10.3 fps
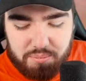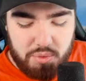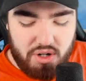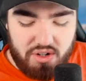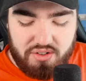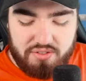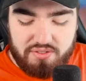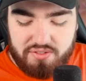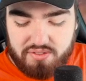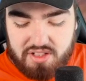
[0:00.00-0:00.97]
Bro,
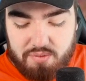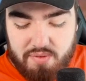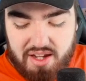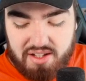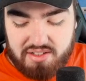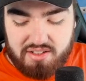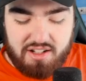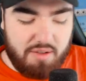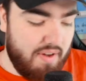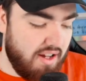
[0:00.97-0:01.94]

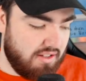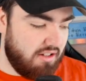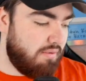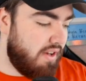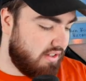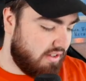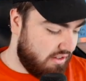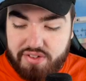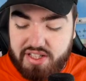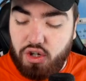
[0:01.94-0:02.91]
amazing, amazing,
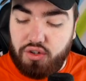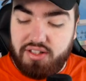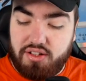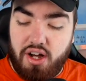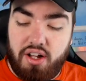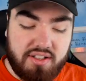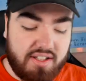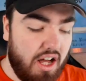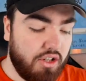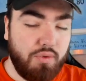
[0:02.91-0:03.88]
amazing. Obviously, all these cards
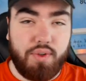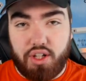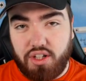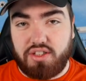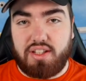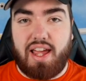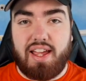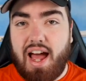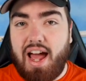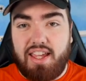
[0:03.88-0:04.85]
that are duplicates,
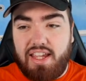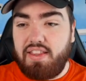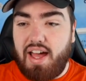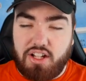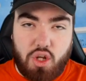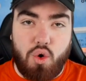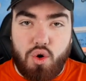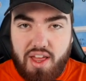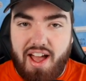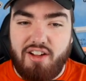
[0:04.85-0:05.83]
i.e. that I don't
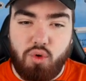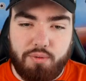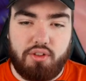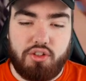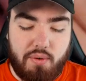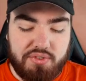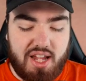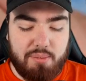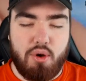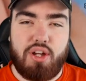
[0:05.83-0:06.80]
already have, will be on the
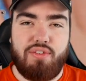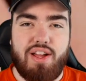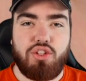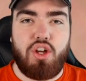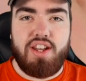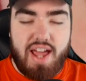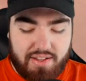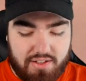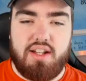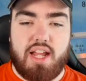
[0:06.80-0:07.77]
website, Pokerand.net.